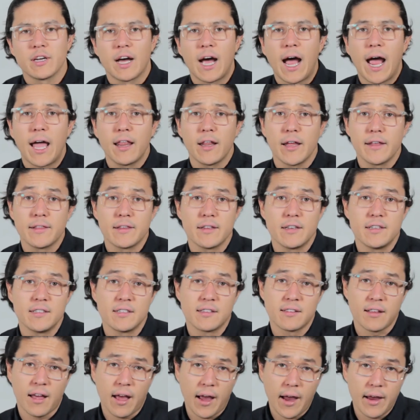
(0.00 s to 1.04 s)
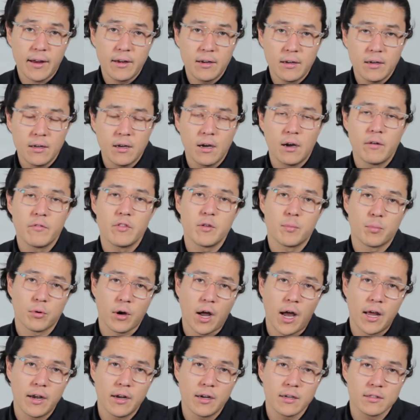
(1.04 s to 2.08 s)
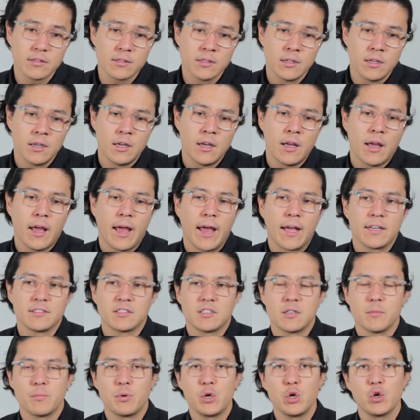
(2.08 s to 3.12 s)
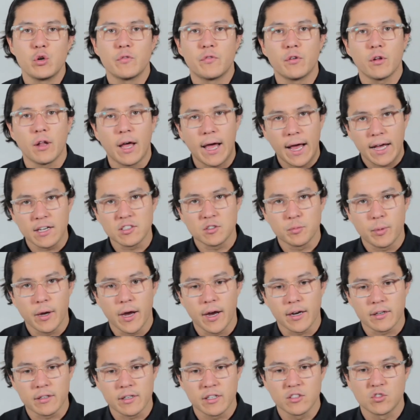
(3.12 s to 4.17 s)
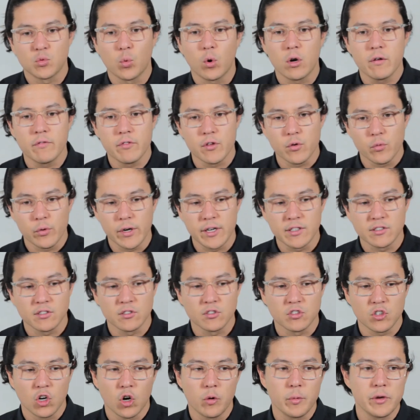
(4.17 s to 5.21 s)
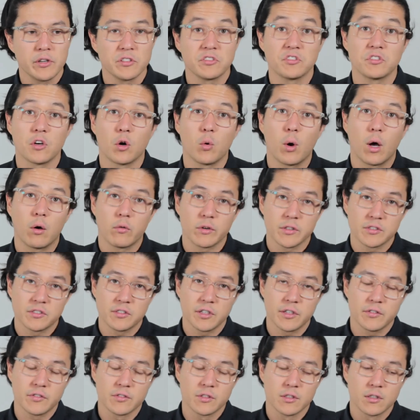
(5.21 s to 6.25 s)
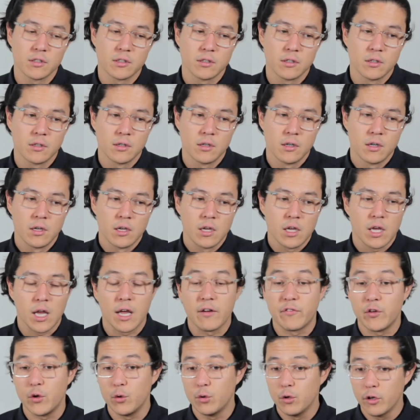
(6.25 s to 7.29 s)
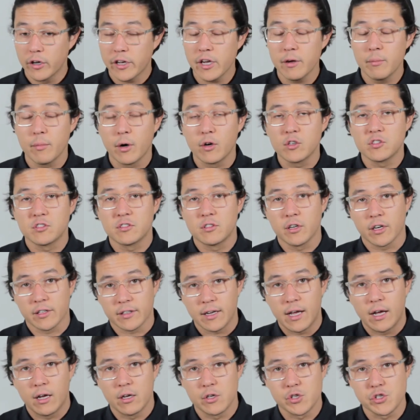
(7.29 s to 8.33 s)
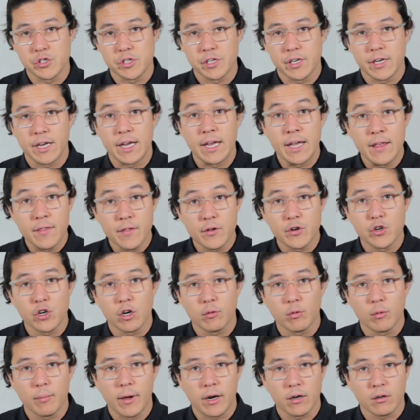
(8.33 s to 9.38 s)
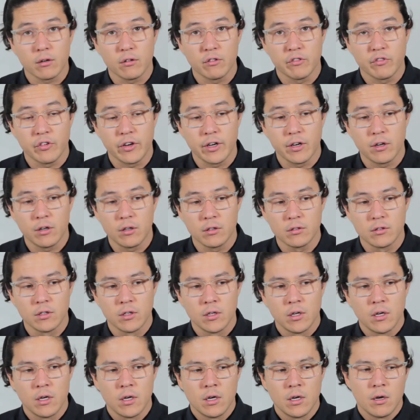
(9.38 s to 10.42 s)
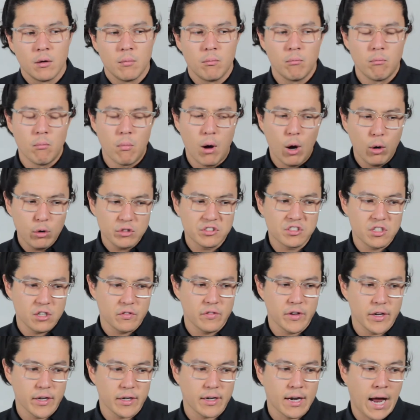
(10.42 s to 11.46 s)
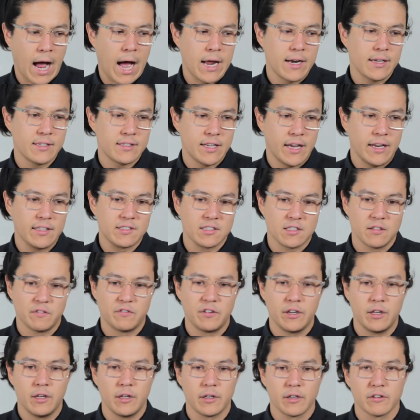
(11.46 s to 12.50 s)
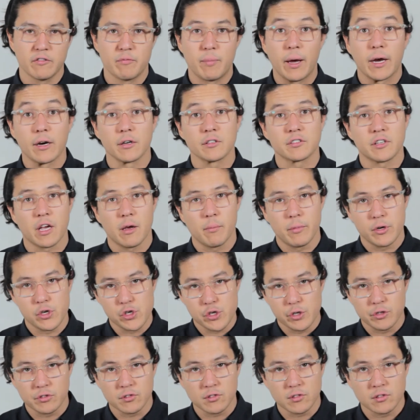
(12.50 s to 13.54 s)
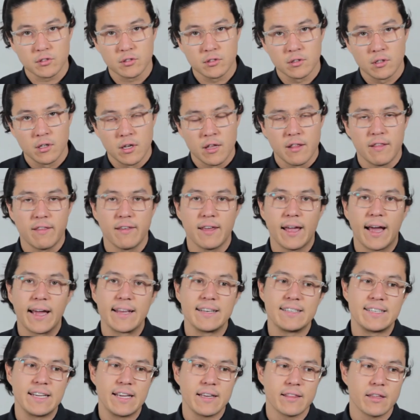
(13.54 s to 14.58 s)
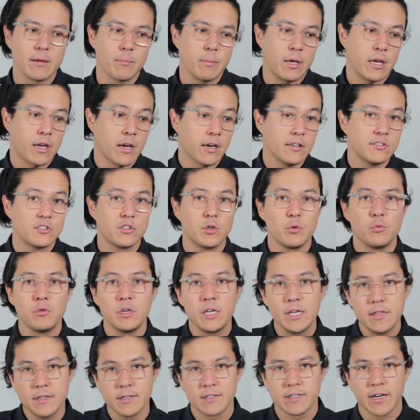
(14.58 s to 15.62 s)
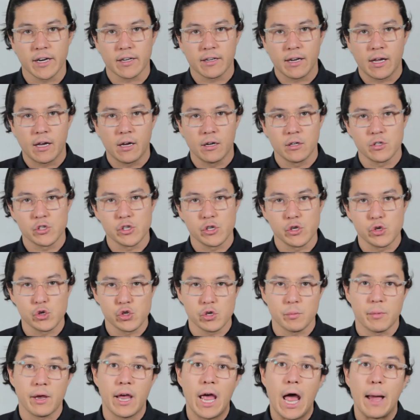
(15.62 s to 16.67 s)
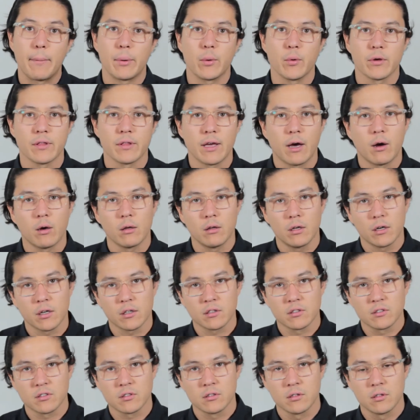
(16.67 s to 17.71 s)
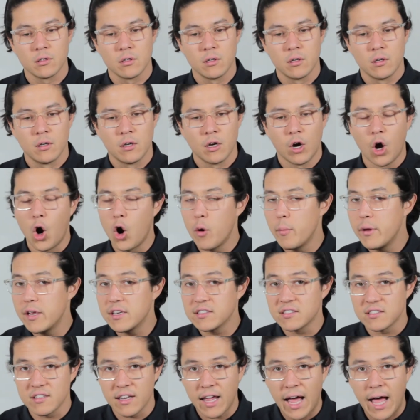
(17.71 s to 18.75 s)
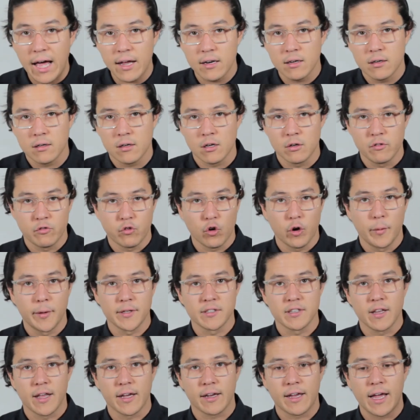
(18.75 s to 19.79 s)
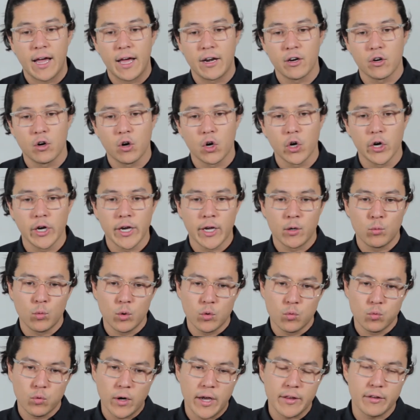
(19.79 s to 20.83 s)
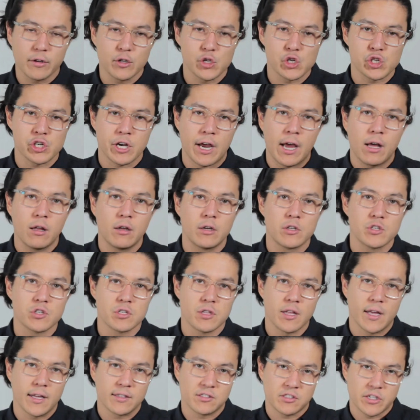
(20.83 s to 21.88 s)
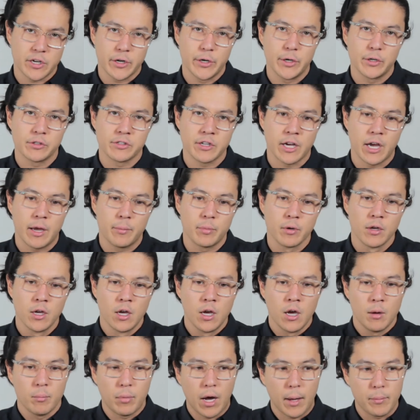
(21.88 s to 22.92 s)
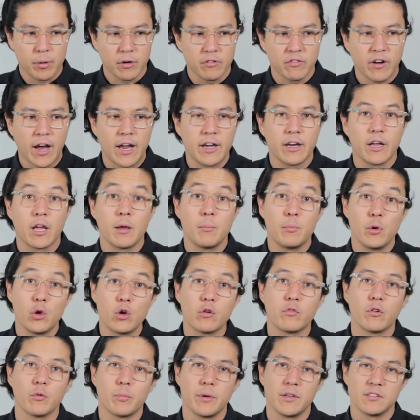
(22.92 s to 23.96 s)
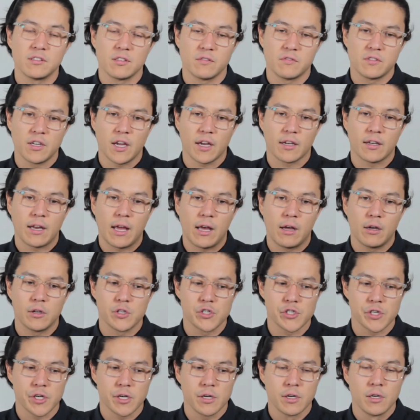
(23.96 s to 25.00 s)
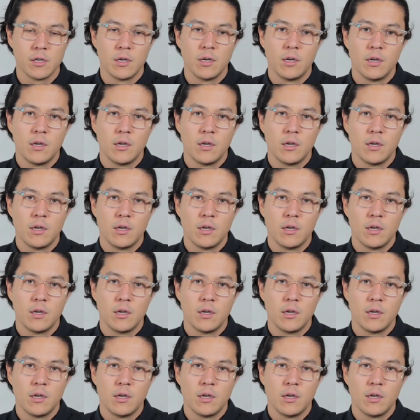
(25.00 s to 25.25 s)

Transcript: to highlight the design of the product, as the beautiful aspect is one of the reasons OBI is so well received. If you look at most technology in the durable medical field, most of it connotates the feeling of beggars can't be choosers. The idea that because you need the technology, you should be happy with how it looks. OBI is not conforming to that category and would rather challenge that stereotype by providing a beautiful piece of technology